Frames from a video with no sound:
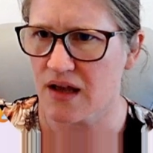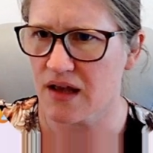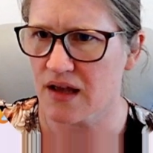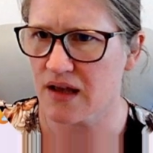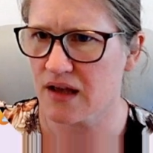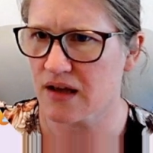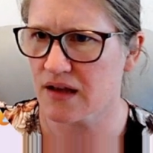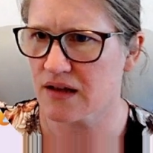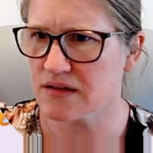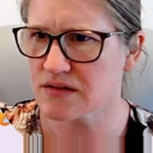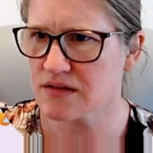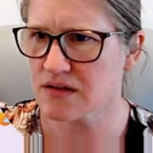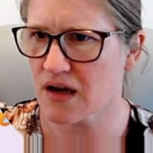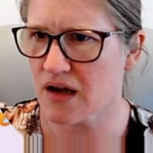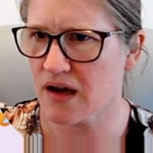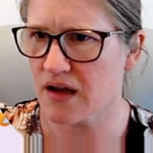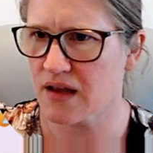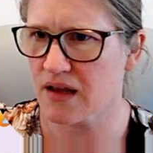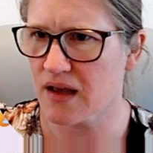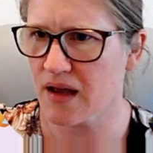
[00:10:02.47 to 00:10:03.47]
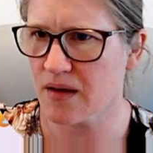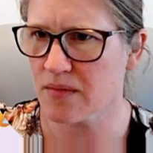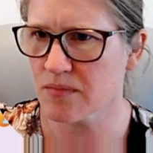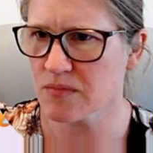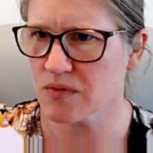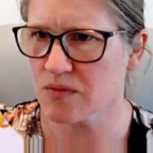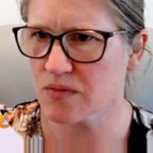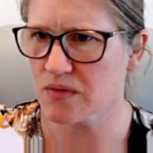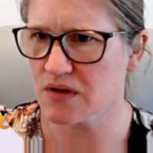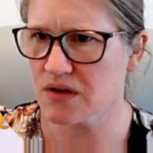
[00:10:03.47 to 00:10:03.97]
And I
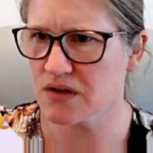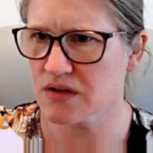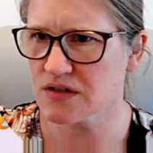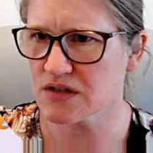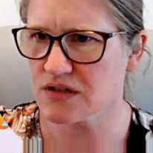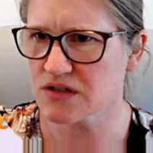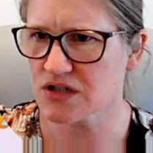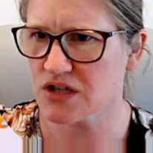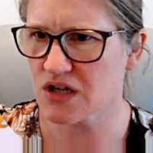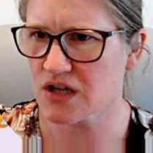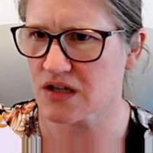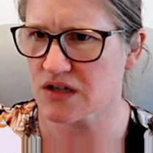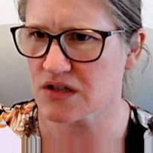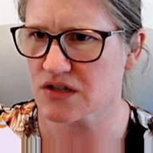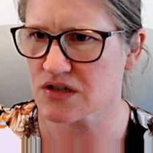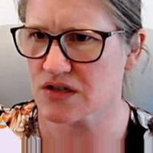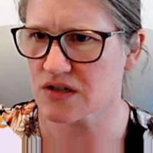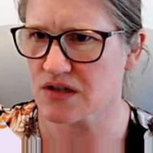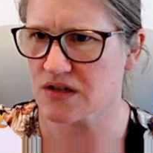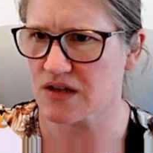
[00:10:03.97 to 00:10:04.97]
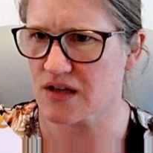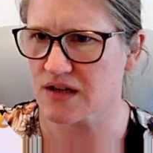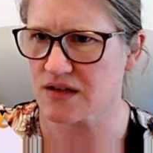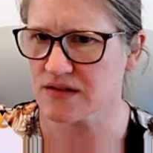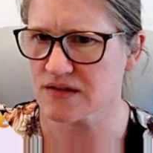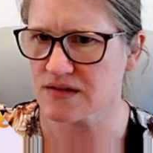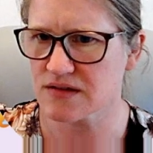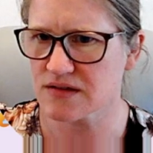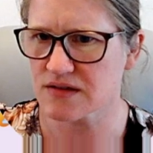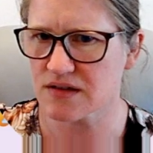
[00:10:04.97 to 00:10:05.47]
am going to change
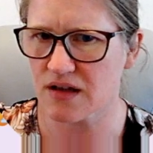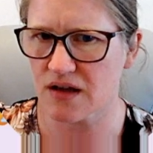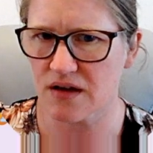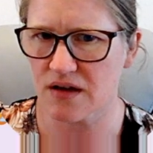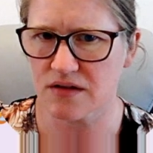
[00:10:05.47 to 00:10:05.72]
this